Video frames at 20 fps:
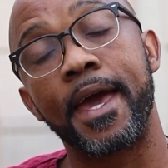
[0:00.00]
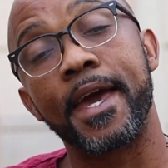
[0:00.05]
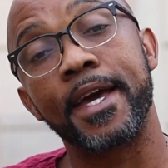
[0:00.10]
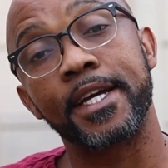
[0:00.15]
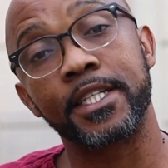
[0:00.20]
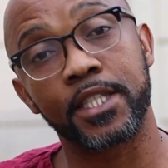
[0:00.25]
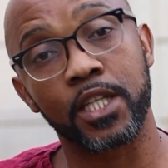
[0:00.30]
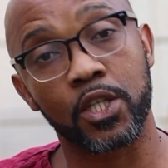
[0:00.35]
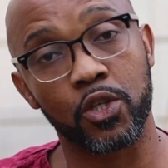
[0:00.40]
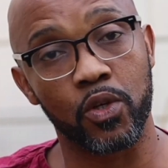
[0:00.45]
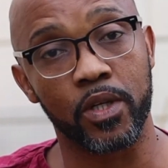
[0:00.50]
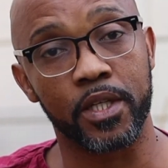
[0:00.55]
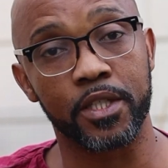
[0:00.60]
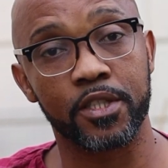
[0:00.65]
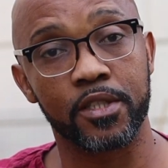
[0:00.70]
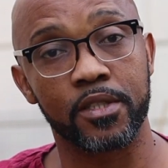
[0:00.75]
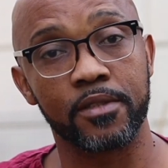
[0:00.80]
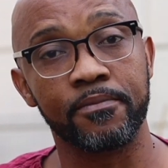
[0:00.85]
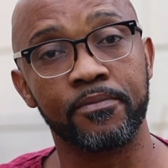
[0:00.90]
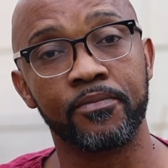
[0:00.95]
air
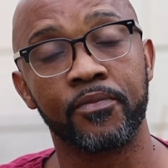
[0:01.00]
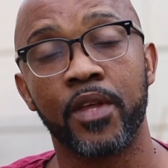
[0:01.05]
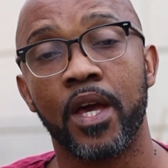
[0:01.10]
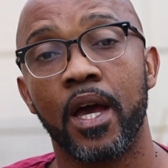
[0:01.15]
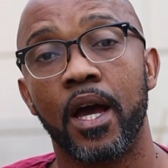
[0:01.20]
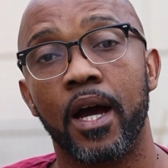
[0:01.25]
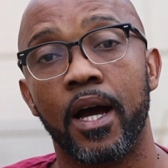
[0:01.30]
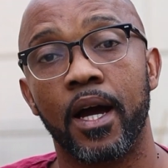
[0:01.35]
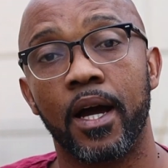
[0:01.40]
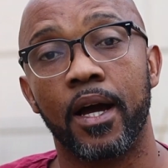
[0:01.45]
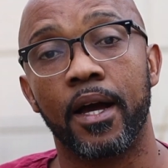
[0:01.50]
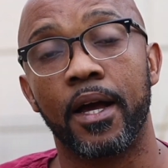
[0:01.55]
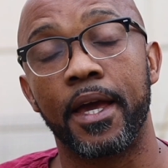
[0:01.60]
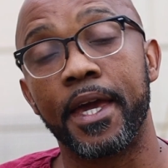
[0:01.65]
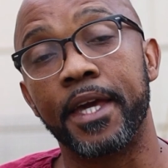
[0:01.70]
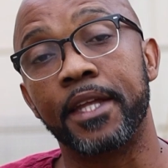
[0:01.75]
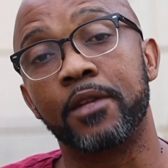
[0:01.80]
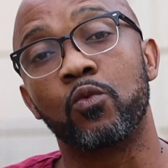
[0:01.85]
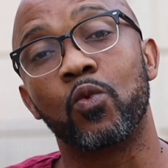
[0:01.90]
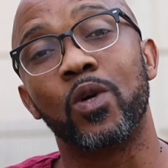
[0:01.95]
circulation
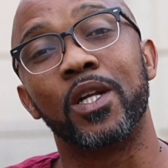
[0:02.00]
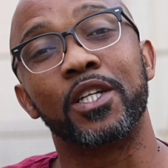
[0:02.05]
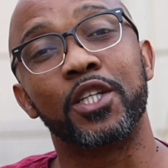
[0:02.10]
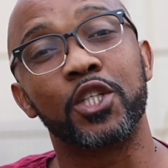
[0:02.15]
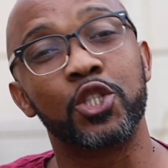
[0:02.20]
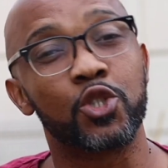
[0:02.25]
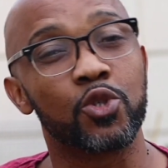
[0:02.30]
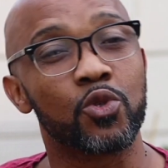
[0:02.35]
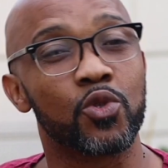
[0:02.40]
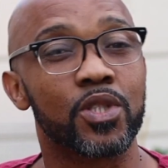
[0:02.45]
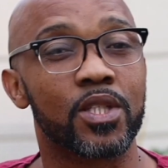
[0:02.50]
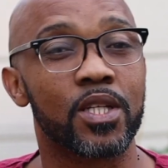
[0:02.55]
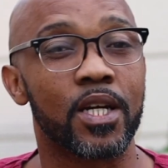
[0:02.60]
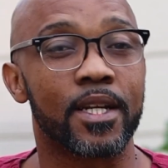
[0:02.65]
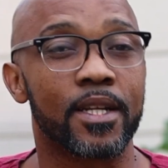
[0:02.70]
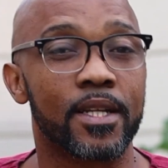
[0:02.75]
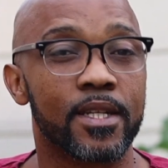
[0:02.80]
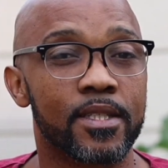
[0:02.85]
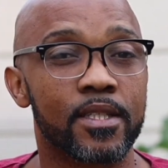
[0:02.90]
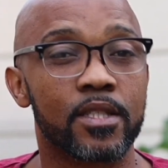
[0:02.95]
and will reduce
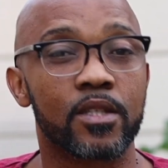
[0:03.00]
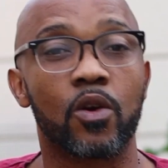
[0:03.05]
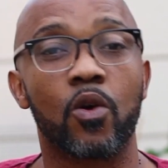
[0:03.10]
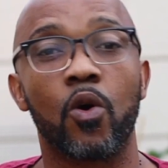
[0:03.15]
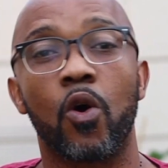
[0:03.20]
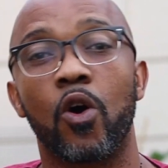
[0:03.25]
the risk